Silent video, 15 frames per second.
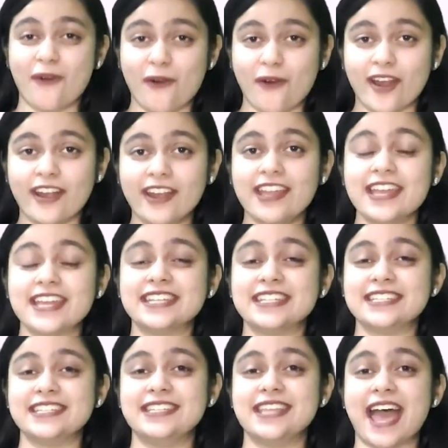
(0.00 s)
Or
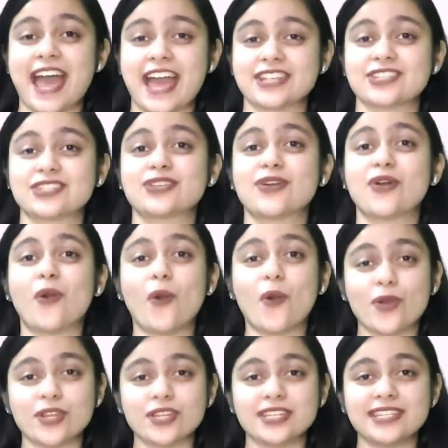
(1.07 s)
dash
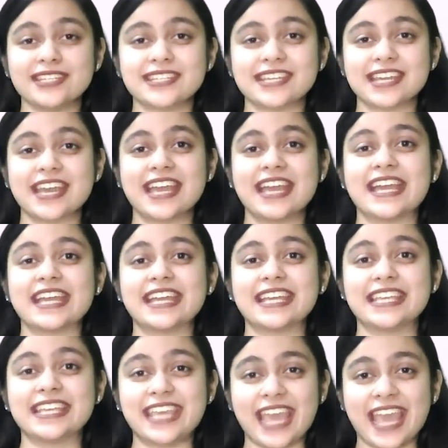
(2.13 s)
Hund
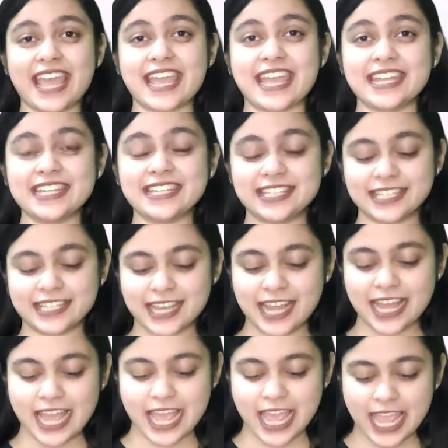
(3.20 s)
geht
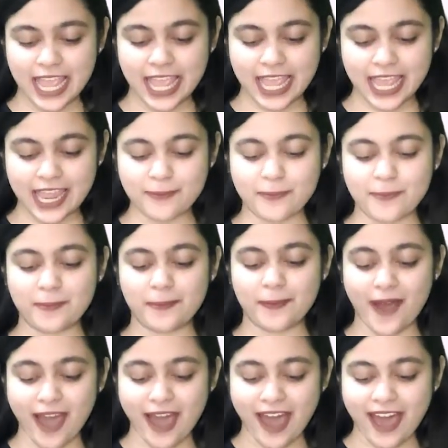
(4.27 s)
im
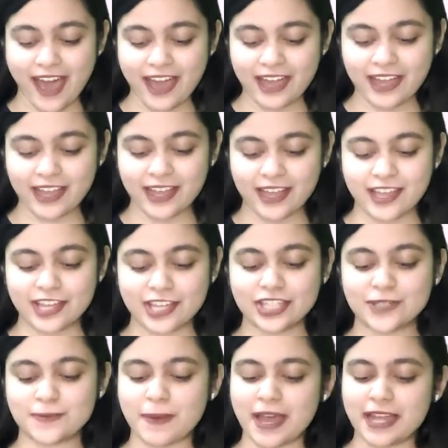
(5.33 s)
Park
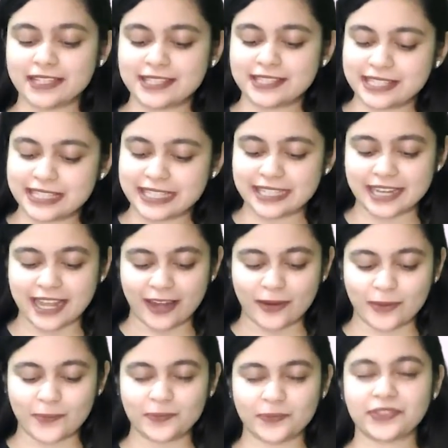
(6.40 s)

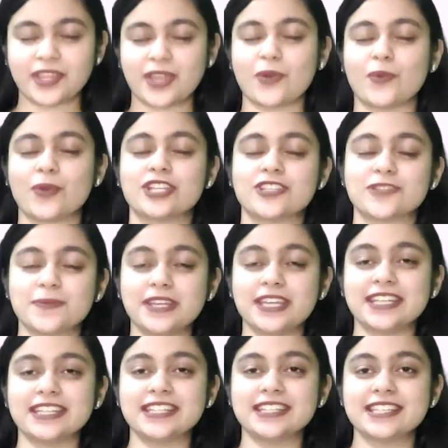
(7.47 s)
spazieren, which
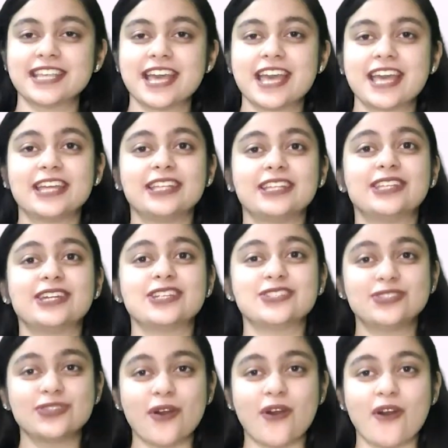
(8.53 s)
means
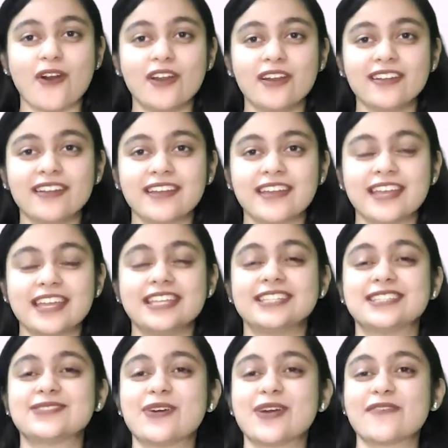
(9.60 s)
the dog
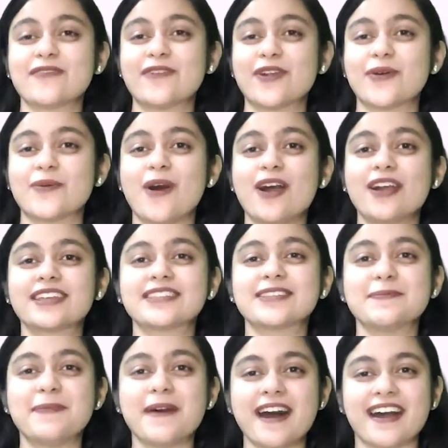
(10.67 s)
is going for a walk in
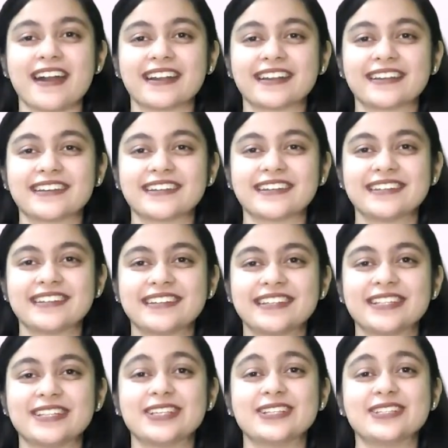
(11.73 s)
the park.
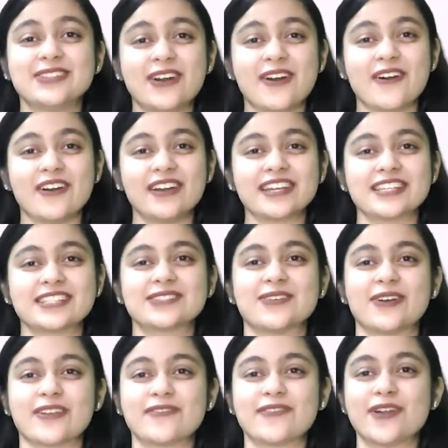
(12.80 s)
The dog is
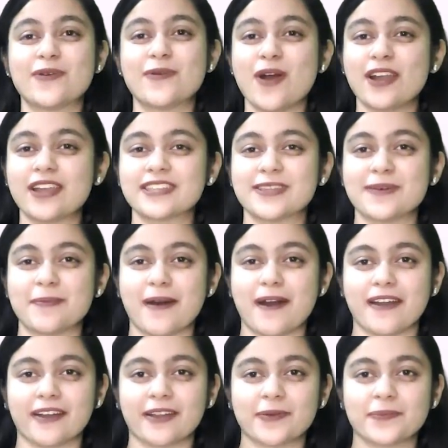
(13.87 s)
going for a walk in the
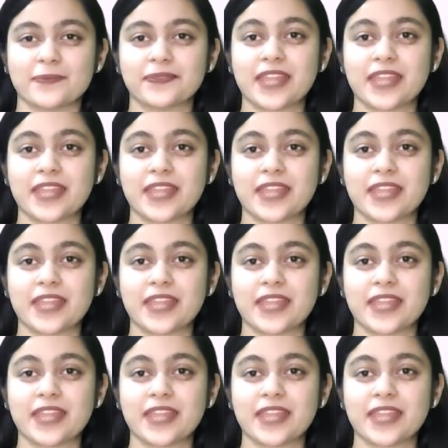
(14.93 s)
park.